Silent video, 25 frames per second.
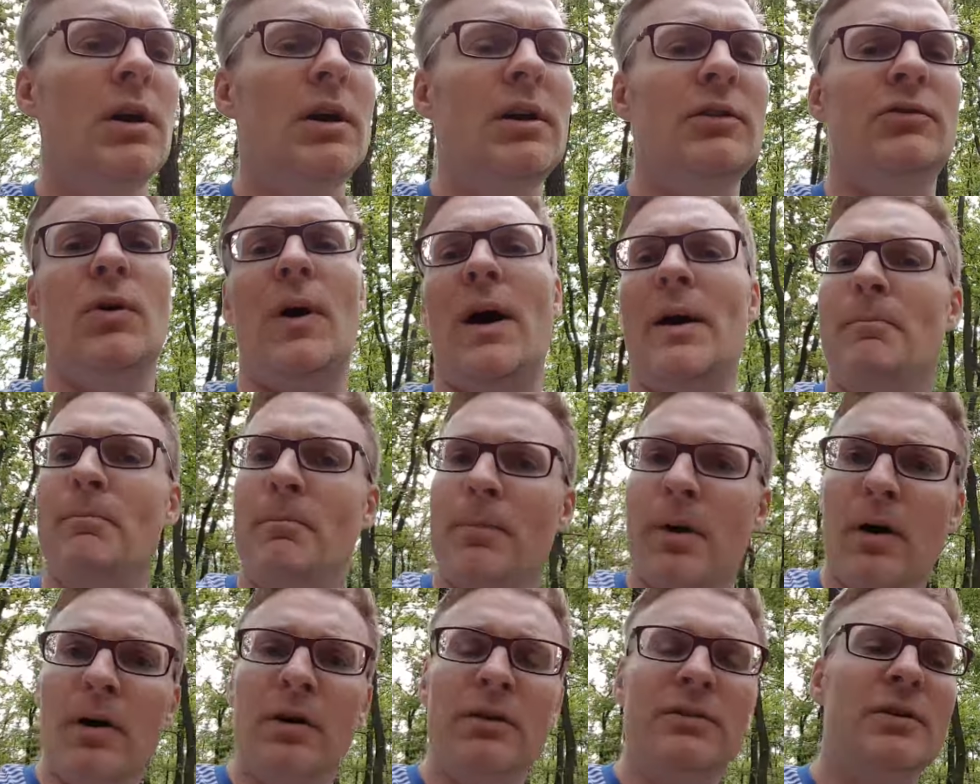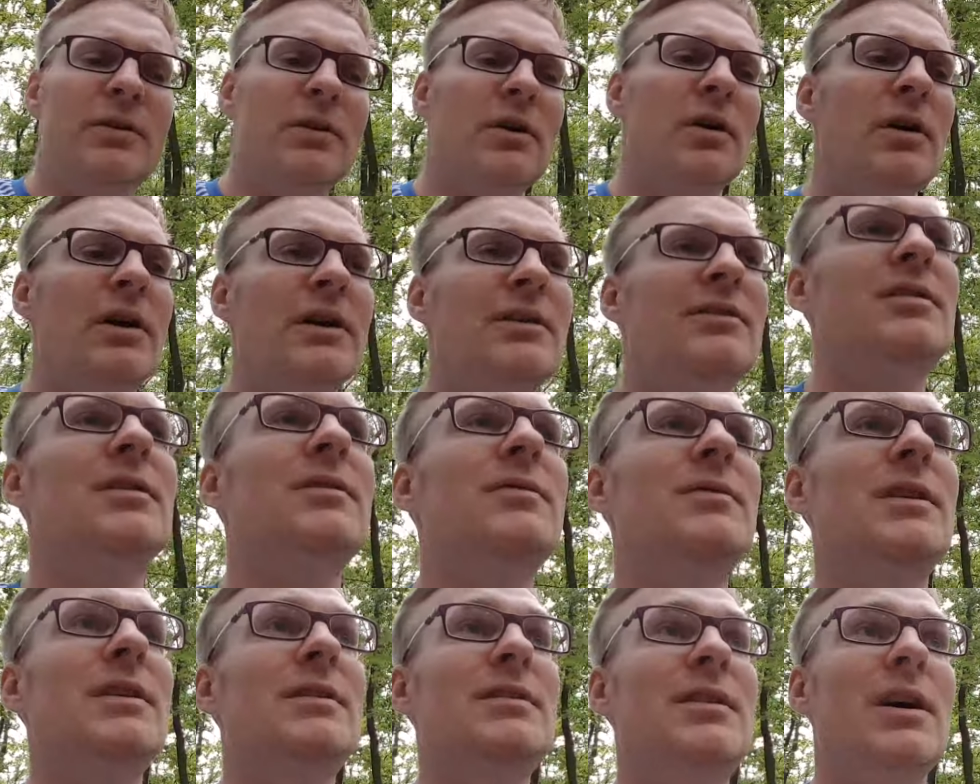So I bought the car at
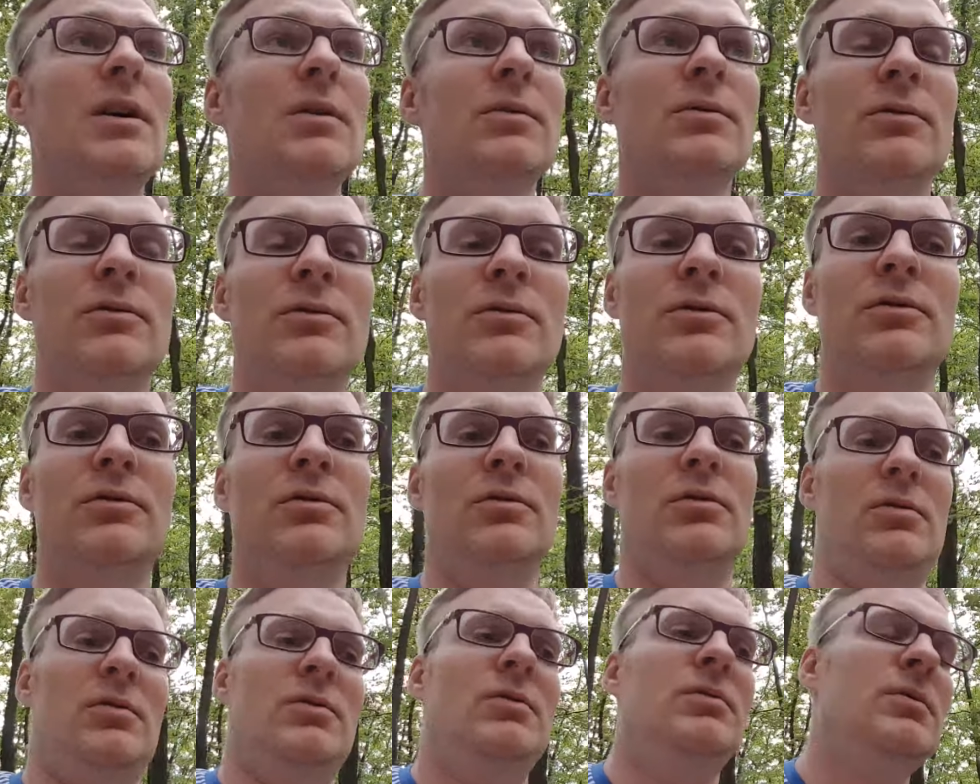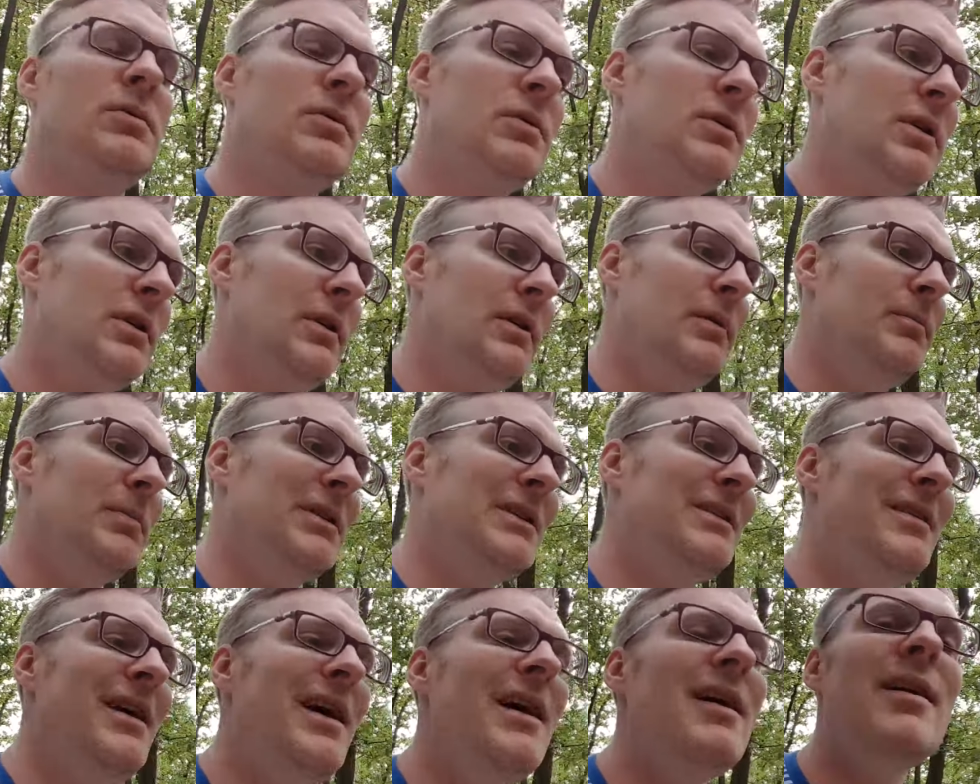50,000 euro,
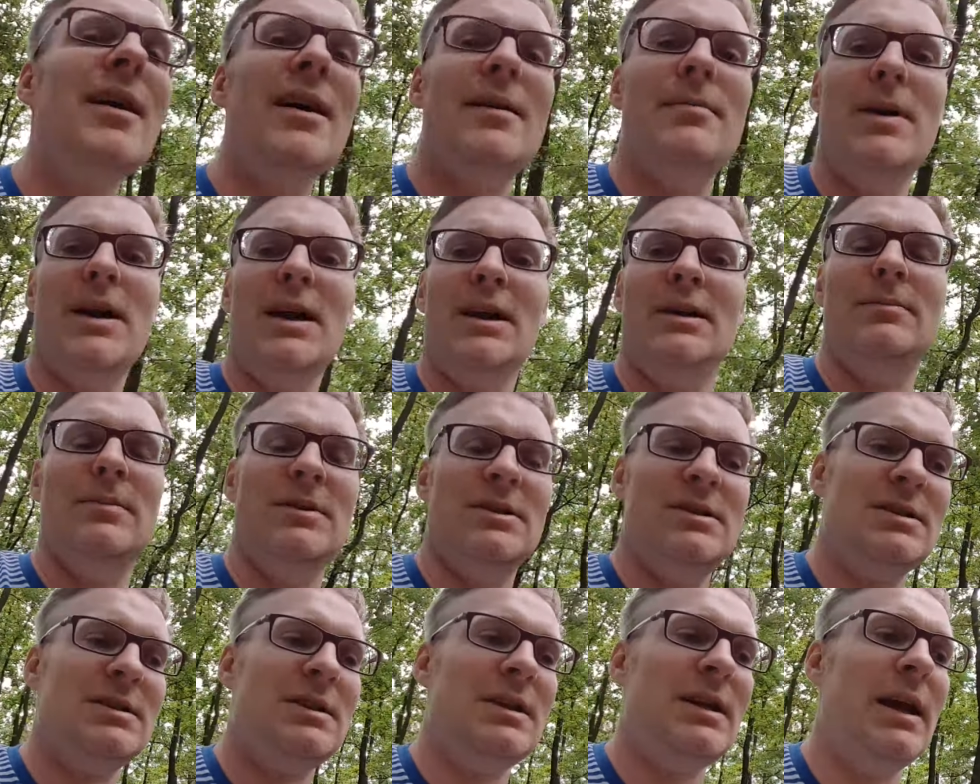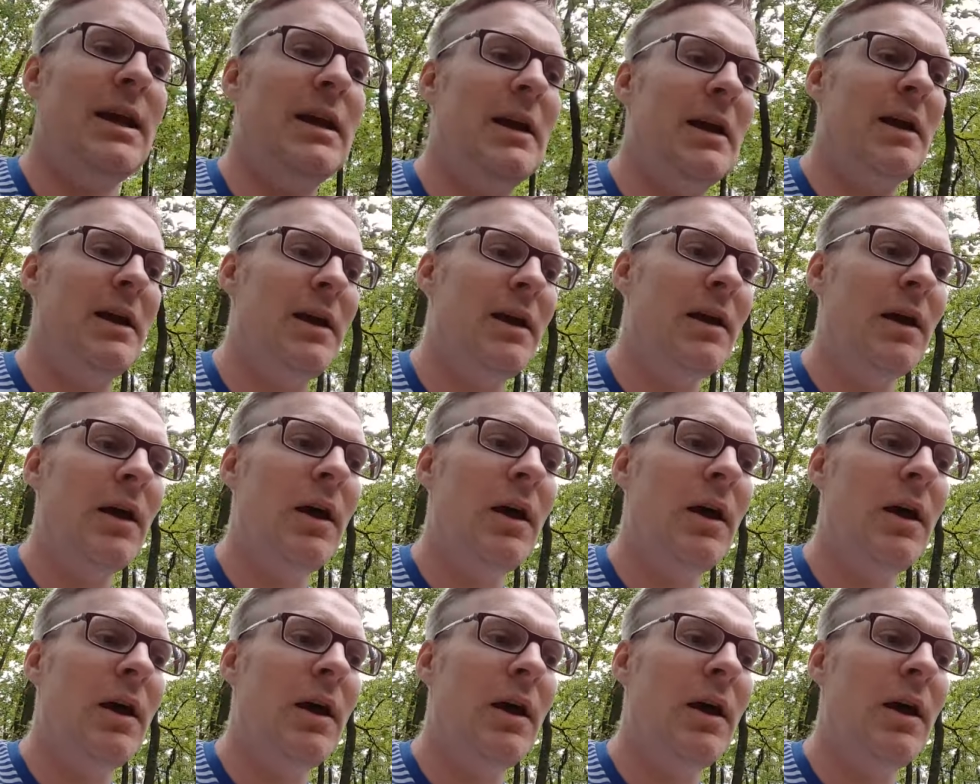but there I made a mistake.